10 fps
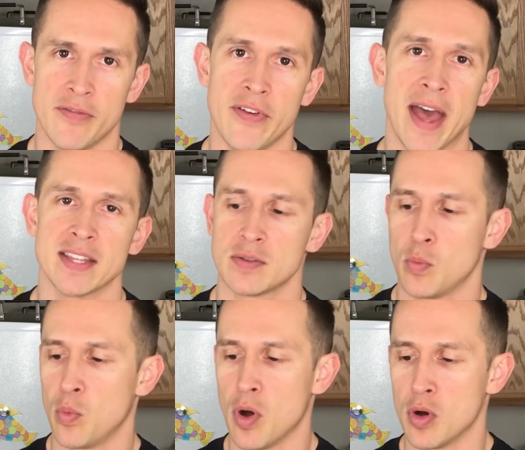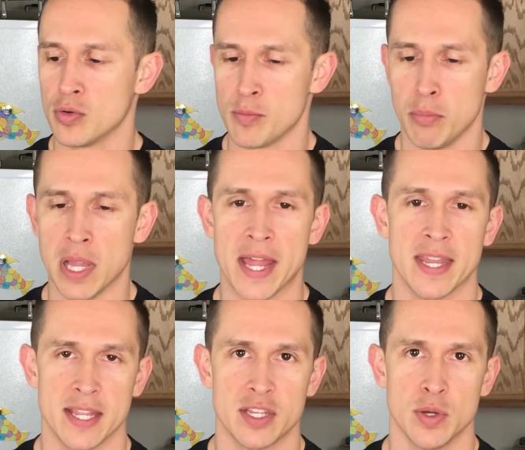The fats won't
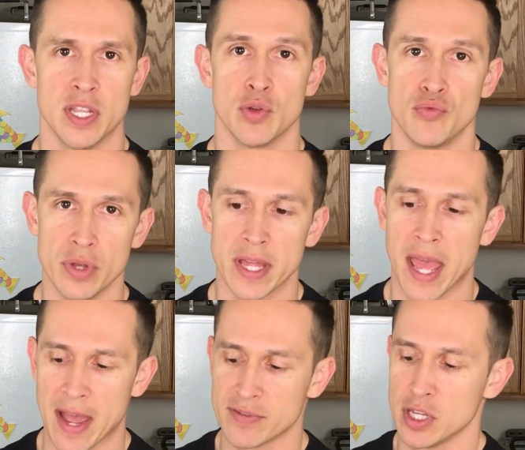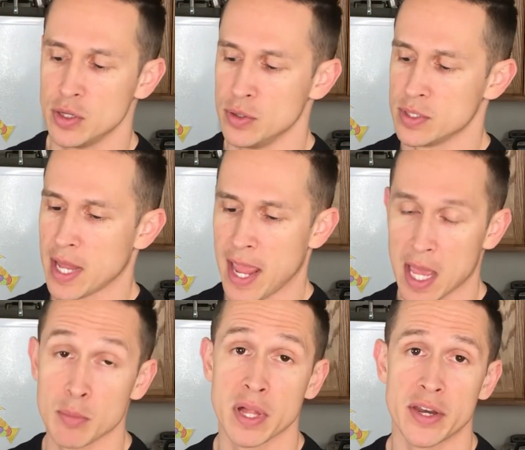blend into it. You really have to use a
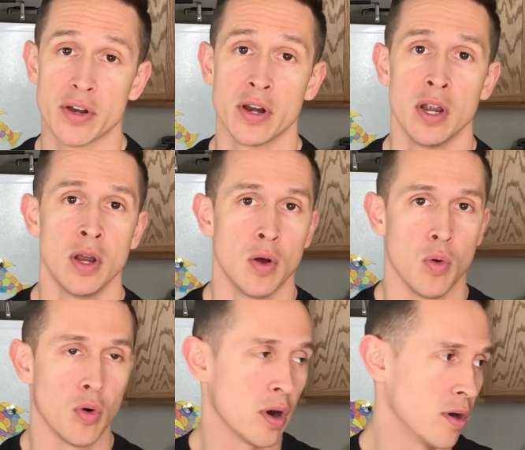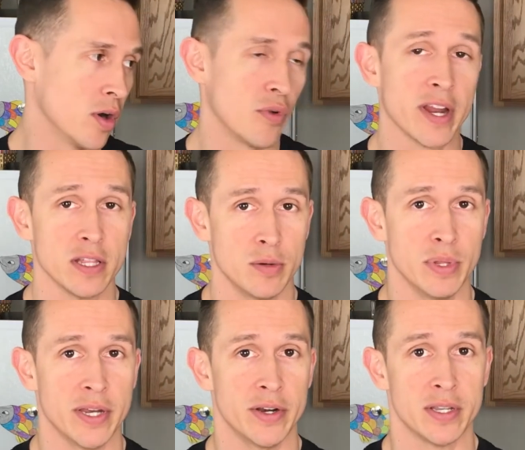hand blender or a
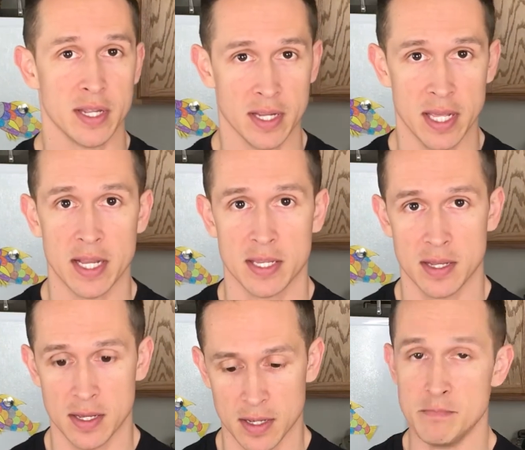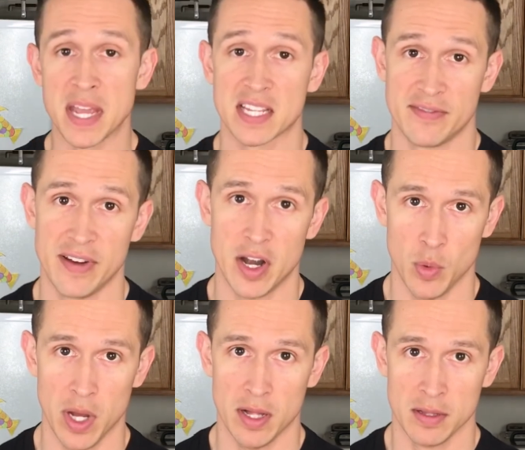regular blender to get it to mix
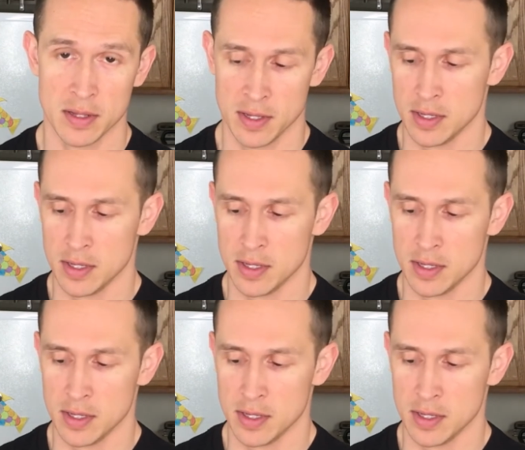very well.